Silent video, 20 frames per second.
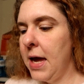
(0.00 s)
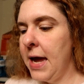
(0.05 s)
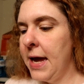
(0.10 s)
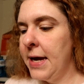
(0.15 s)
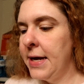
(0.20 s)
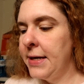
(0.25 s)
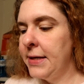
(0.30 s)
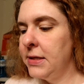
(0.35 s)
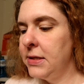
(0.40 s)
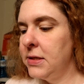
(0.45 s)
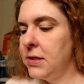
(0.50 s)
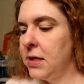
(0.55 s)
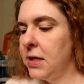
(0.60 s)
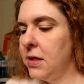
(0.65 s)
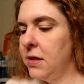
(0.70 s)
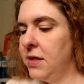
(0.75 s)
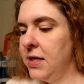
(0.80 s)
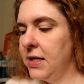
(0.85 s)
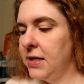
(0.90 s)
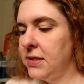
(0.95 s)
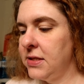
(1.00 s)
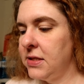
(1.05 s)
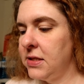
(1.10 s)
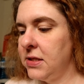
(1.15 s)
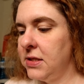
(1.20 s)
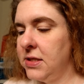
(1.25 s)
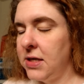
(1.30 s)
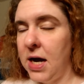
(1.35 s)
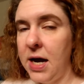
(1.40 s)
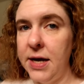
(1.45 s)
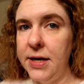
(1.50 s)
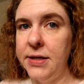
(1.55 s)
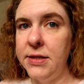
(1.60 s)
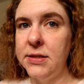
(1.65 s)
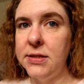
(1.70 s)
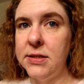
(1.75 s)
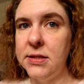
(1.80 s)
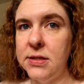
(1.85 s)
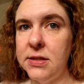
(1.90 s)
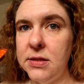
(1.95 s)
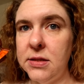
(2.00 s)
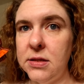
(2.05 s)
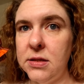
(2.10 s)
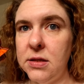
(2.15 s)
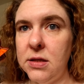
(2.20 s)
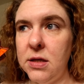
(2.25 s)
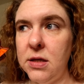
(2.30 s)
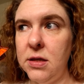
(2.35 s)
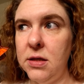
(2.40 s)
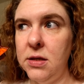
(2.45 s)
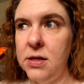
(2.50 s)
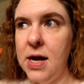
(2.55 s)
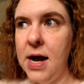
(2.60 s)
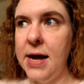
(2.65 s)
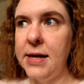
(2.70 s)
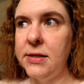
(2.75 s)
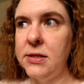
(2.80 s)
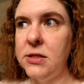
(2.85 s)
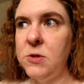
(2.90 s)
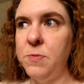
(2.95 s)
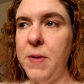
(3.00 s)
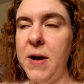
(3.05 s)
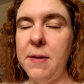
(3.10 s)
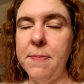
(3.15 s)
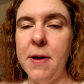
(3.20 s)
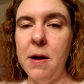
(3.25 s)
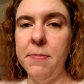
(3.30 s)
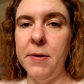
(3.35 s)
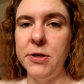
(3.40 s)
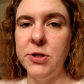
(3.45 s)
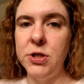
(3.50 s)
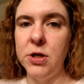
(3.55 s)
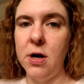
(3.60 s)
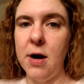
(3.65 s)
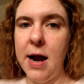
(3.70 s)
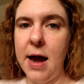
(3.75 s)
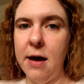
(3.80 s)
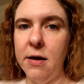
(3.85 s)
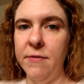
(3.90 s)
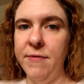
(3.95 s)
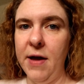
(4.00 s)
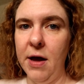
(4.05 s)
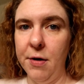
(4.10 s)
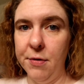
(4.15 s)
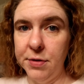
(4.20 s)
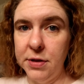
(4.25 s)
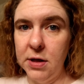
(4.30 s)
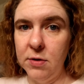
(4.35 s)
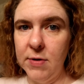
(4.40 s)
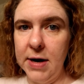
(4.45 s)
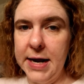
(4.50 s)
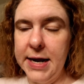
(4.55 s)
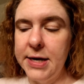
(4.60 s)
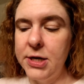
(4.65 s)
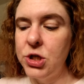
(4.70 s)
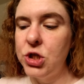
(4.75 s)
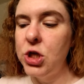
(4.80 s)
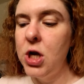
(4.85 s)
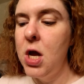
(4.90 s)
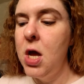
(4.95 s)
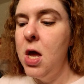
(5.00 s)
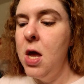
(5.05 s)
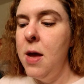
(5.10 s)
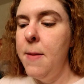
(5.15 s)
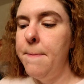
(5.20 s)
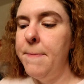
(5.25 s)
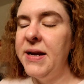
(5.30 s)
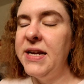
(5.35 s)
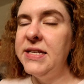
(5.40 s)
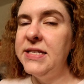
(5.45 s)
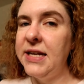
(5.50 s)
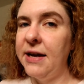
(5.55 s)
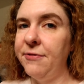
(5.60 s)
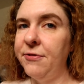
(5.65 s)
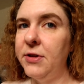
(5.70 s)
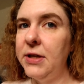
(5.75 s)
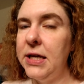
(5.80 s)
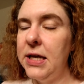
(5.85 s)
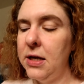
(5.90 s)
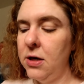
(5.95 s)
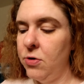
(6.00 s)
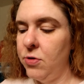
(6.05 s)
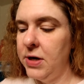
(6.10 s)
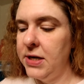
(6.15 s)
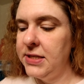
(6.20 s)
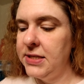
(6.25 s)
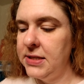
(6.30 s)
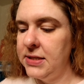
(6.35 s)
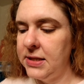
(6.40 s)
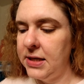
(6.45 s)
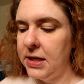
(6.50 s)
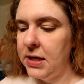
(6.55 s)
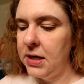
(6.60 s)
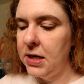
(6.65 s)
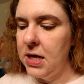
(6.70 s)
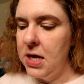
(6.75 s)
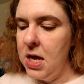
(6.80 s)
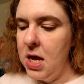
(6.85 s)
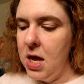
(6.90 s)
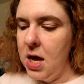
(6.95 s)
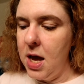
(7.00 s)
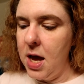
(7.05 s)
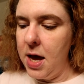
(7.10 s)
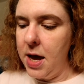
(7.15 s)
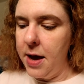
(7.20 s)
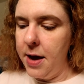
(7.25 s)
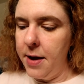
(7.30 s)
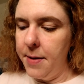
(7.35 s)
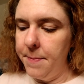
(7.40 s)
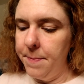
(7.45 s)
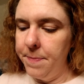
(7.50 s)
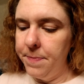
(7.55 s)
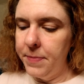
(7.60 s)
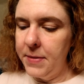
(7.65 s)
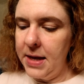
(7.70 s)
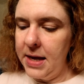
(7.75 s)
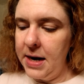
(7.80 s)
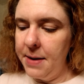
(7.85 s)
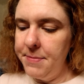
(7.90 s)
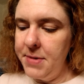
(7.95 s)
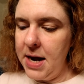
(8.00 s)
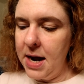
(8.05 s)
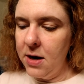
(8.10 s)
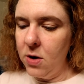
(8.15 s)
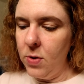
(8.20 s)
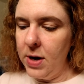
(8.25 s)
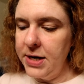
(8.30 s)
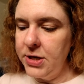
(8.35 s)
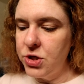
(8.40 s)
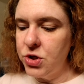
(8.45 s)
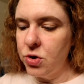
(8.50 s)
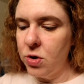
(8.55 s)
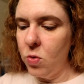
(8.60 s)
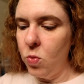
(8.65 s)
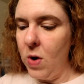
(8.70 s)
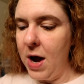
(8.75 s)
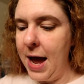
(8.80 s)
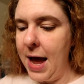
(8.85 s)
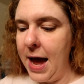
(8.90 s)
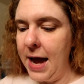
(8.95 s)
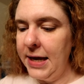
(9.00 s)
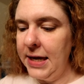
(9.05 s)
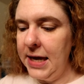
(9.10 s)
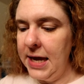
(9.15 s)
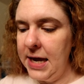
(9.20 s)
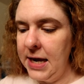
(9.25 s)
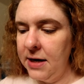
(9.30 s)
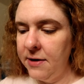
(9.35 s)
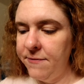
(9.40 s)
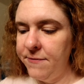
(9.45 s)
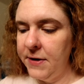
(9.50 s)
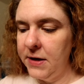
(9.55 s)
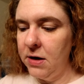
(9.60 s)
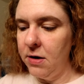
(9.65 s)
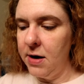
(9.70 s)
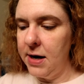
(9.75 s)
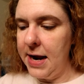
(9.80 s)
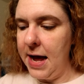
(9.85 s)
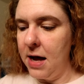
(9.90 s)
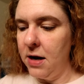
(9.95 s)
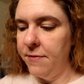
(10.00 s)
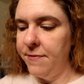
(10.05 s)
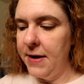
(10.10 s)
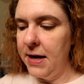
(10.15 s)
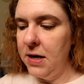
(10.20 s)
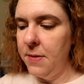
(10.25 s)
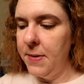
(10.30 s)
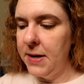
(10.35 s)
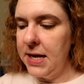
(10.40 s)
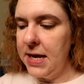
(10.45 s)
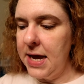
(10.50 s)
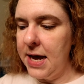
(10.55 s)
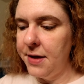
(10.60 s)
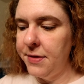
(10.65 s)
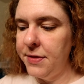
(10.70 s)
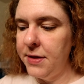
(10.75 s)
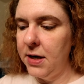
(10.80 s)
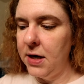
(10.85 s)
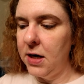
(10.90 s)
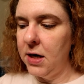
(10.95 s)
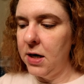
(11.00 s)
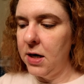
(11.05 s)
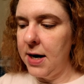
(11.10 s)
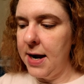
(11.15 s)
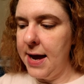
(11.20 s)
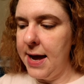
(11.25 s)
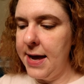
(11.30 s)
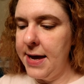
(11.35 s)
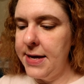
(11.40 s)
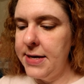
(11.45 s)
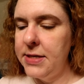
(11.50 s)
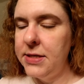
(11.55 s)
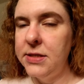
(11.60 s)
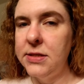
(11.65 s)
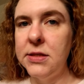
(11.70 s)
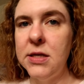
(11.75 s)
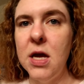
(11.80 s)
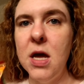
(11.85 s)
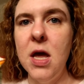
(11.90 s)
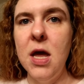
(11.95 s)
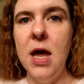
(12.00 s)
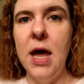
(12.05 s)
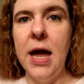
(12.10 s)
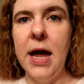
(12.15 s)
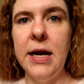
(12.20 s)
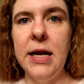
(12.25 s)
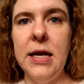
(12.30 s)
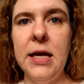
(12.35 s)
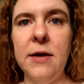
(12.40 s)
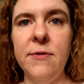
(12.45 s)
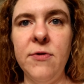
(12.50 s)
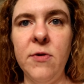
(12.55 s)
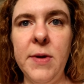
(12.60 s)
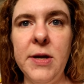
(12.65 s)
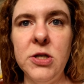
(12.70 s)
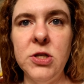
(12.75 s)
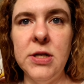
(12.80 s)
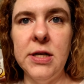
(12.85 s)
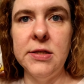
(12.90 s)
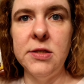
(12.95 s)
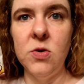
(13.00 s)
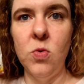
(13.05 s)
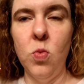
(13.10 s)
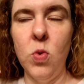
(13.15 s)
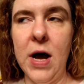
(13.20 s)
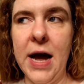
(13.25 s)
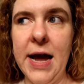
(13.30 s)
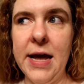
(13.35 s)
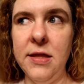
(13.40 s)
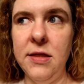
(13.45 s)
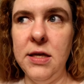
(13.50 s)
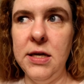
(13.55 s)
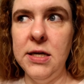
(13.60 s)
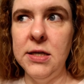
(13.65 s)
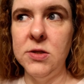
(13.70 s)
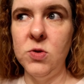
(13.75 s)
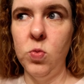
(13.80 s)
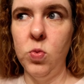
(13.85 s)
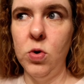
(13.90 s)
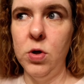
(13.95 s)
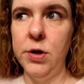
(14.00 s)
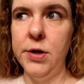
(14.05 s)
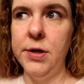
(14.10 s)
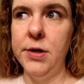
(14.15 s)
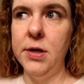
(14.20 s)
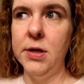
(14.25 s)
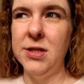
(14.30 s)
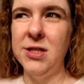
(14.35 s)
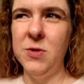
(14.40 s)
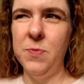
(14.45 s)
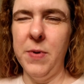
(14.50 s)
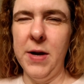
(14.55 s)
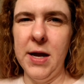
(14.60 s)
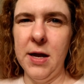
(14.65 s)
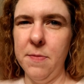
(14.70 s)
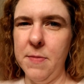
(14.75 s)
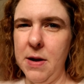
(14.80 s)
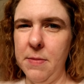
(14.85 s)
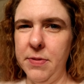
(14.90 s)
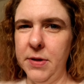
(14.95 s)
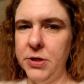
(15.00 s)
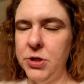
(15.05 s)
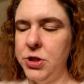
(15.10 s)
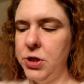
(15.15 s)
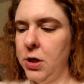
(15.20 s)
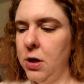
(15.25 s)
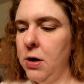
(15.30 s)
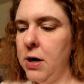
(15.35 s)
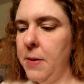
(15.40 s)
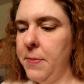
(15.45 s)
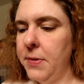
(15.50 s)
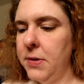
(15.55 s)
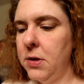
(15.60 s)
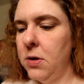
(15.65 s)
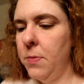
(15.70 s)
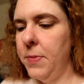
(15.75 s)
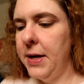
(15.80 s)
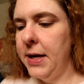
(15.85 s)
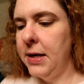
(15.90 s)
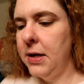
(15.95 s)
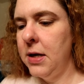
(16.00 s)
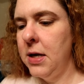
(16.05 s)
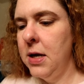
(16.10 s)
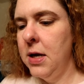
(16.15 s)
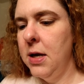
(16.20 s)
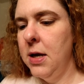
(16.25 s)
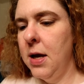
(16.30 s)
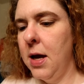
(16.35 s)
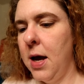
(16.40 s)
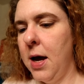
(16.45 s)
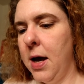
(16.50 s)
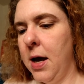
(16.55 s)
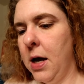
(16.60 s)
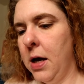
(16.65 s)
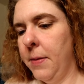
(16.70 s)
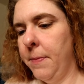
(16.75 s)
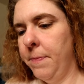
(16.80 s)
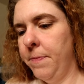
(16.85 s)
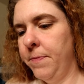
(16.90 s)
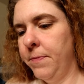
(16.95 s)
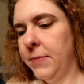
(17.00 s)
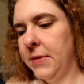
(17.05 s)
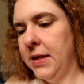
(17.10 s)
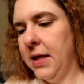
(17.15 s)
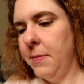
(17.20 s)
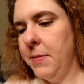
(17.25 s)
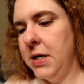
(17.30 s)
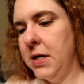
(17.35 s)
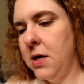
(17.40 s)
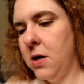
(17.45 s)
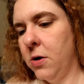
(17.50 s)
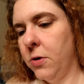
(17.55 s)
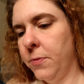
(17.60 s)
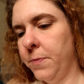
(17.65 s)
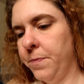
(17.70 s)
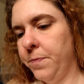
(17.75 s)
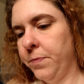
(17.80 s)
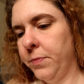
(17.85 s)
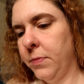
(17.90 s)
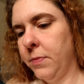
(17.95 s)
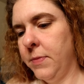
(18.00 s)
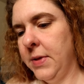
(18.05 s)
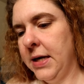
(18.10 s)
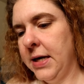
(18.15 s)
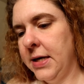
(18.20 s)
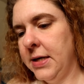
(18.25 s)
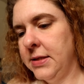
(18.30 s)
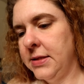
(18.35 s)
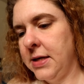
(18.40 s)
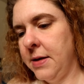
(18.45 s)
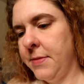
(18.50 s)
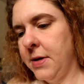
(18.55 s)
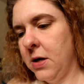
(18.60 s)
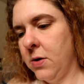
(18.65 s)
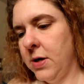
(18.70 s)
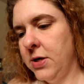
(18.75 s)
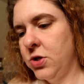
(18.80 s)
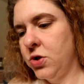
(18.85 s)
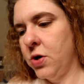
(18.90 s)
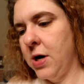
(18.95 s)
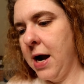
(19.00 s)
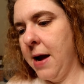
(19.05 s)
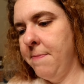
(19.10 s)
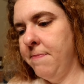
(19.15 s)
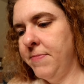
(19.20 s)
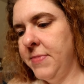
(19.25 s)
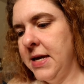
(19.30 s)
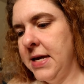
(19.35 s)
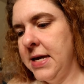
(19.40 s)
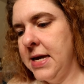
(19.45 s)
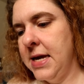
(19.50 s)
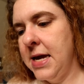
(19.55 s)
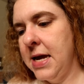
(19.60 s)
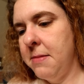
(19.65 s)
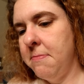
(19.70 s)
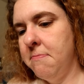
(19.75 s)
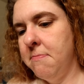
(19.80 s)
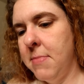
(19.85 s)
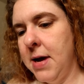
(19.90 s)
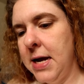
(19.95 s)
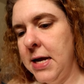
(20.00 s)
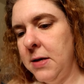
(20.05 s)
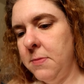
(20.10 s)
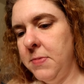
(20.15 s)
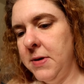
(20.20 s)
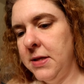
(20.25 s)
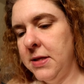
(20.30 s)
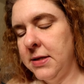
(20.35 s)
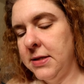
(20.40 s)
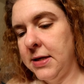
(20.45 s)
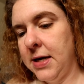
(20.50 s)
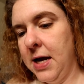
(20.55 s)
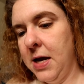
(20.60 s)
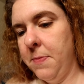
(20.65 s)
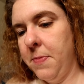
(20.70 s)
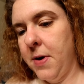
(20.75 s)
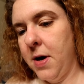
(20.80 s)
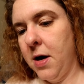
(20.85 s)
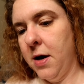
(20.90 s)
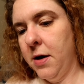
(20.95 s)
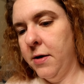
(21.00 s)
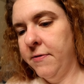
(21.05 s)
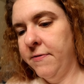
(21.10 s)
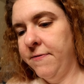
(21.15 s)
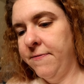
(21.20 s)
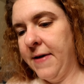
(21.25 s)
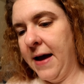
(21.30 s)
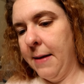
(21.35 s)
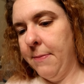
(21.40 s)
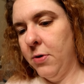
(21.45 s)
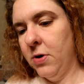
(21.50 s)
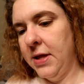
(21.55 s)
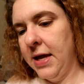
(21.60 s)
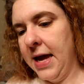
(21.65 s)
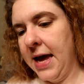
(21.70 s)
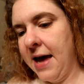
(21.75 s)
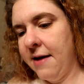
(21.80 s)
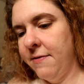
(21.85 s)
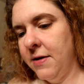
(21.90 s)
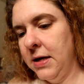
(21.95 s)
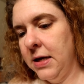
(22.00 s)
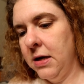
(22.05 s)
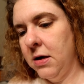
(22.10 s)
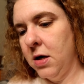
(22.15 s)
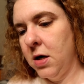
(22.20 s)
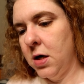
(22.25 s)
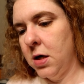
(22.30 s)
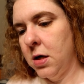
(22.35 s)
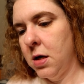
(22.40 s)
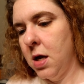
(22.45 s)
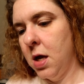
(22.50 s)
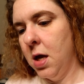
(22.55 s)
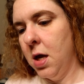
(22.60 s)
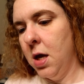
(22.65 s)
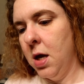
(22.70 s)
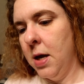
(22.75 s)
and this does not spike my blood sugar out of healthy range, but it definitely increases it. Um, and I'm not quite sure why. I can't figure it out. If anybody out there has any information as to why these would spike my blood sugar up a little bit, um, let me know because I'm not quite sure. I'm thinking it might be the type of fiber they have in here,